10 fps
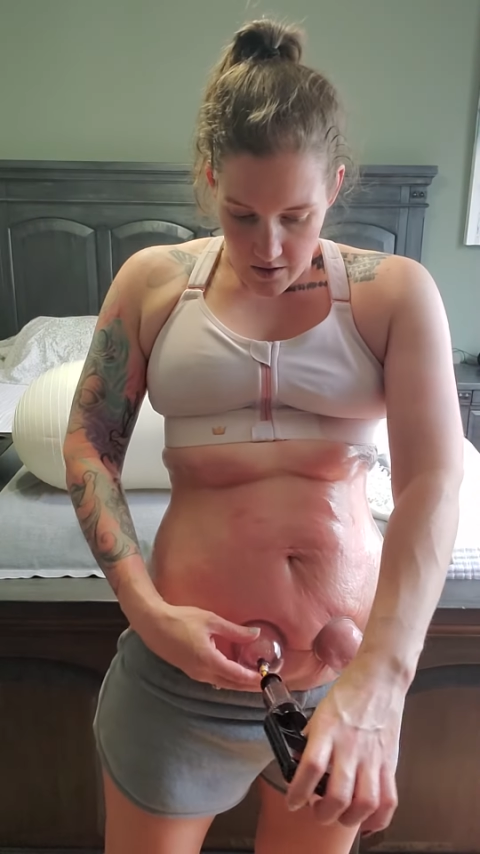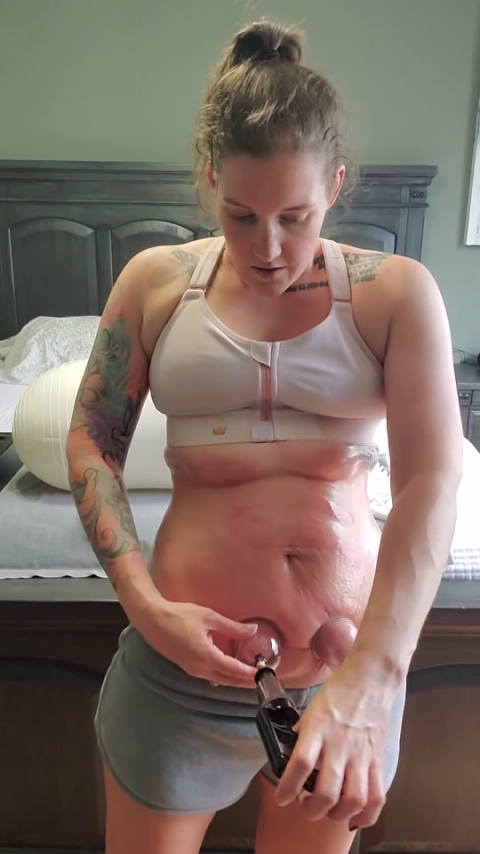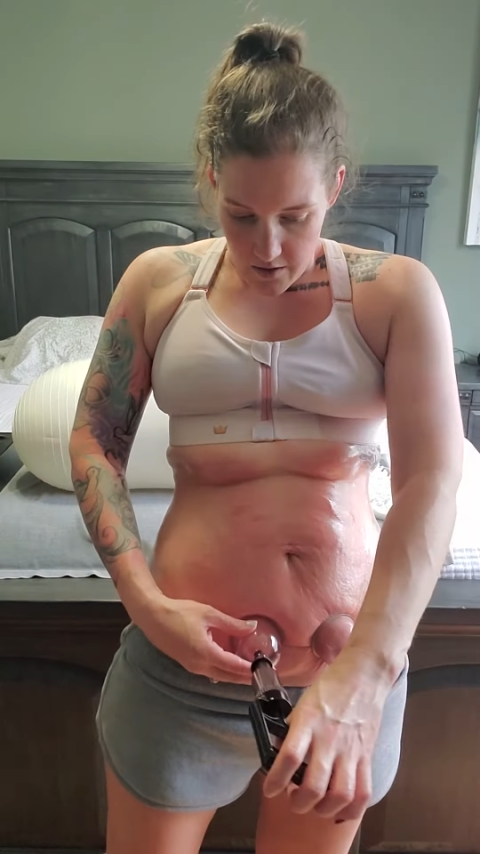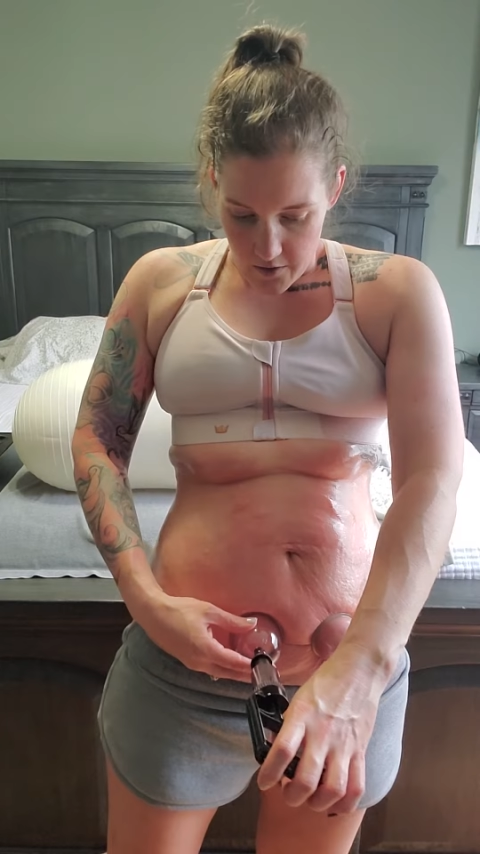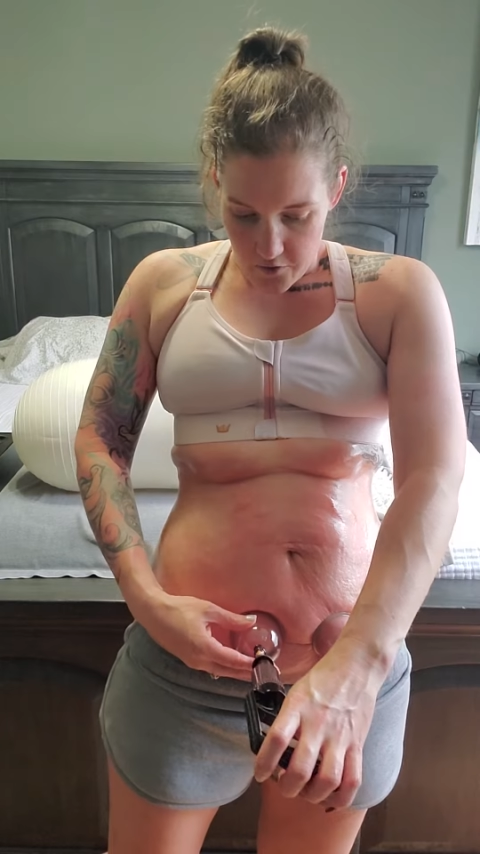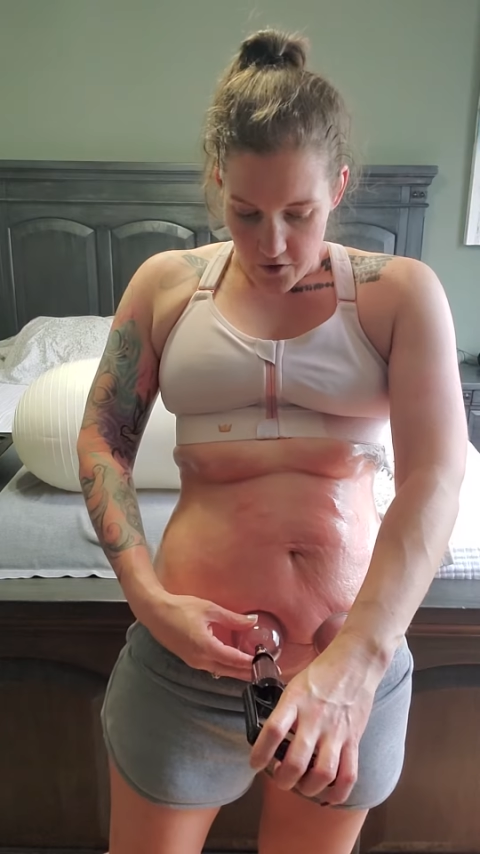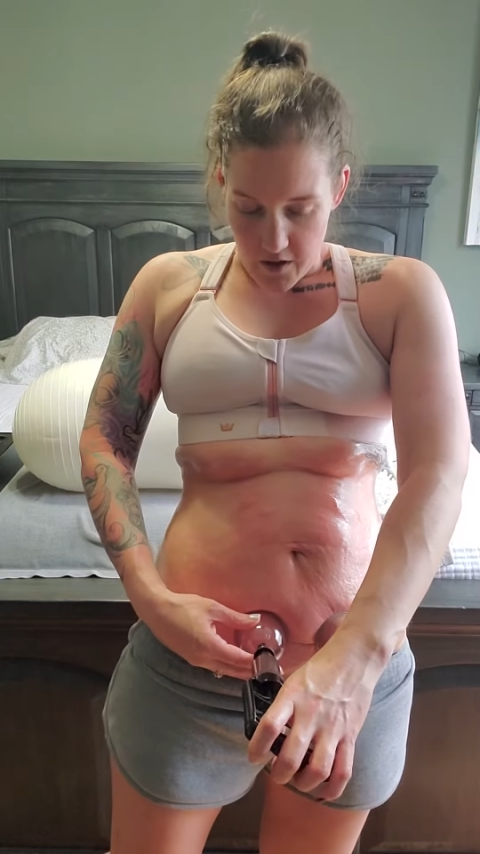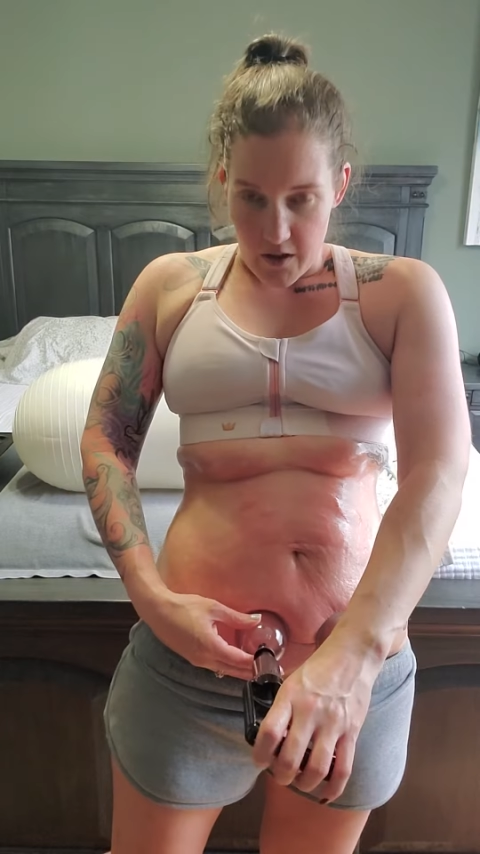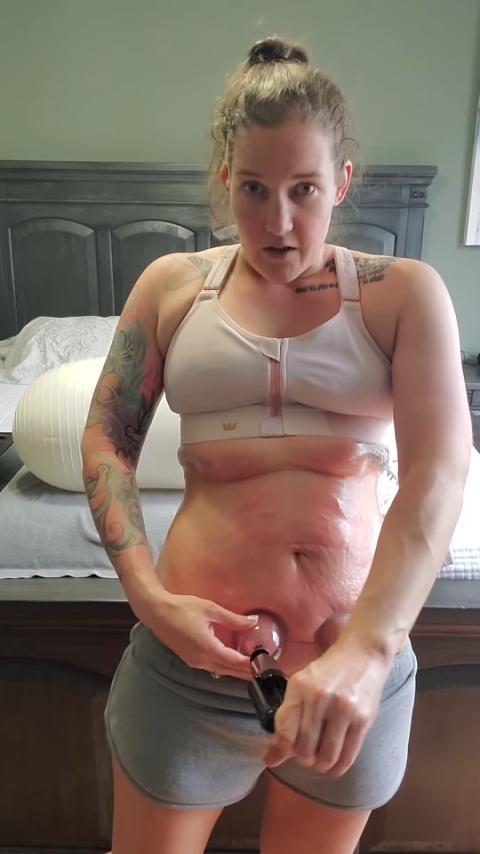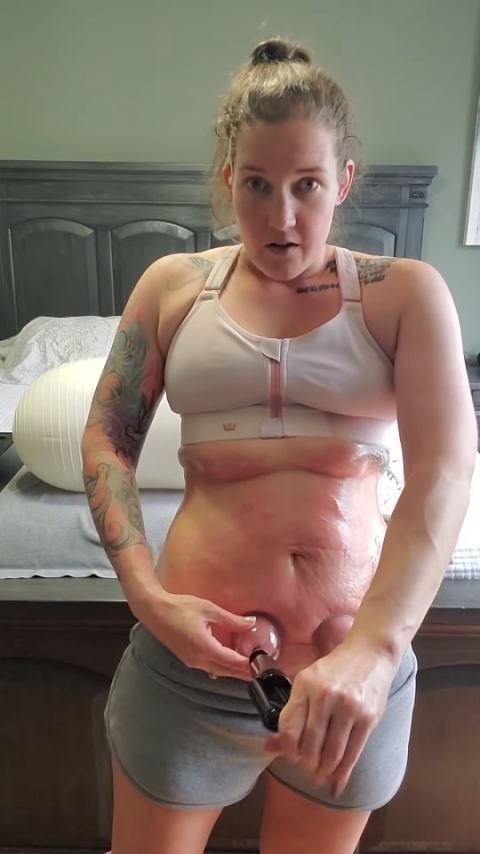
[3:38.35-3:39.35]
and I
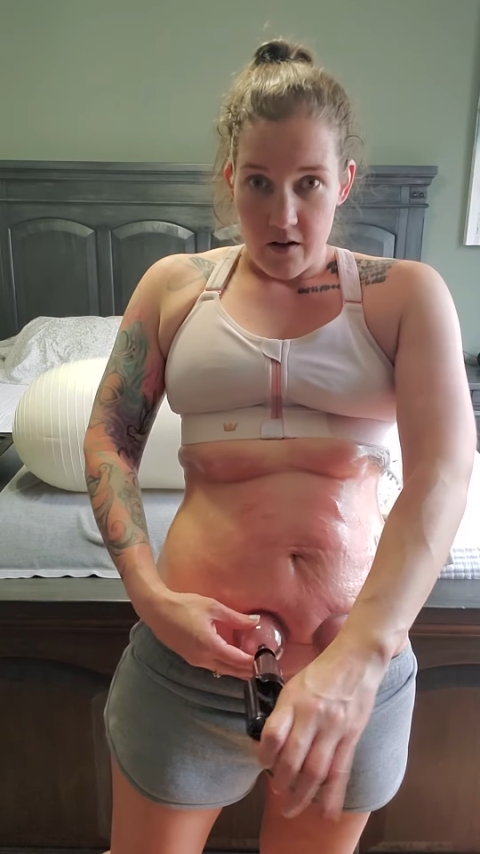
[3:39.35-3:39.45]
try